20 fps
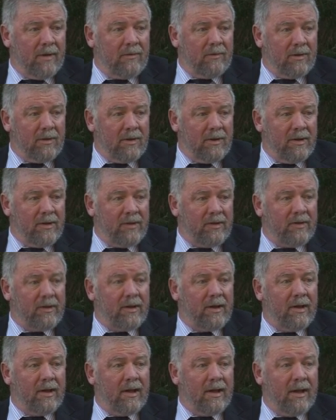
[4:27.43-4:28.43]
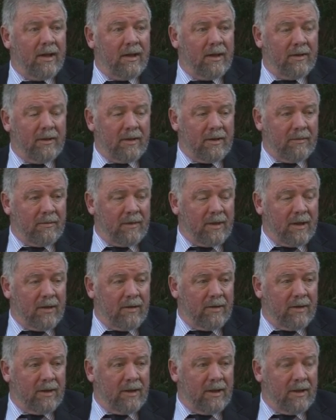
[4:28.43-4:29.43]
released, ended up
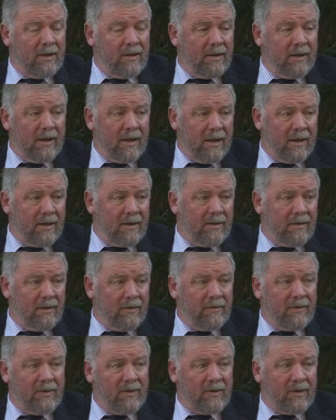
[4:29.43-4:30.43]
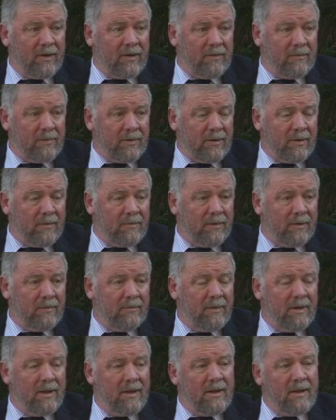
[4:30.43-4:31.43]
going in again for the same
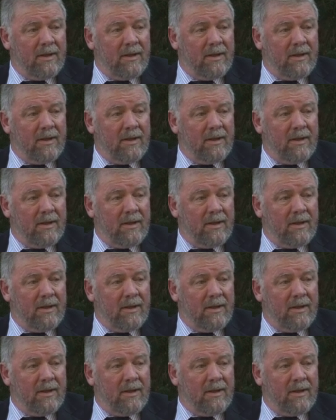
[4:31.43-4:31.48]
problem.